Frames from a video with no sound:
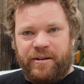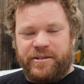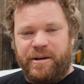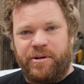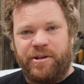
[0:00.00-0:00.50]

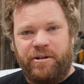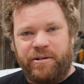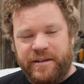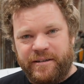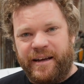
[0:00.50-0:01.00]
jumped on the old
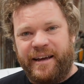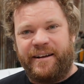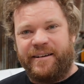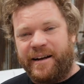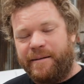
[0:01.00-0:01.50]
internet and
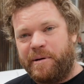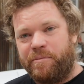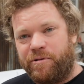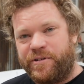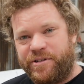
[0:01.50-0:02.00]
I've done a bit
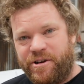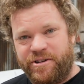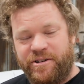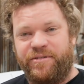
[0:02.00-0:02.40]
more of a search, and I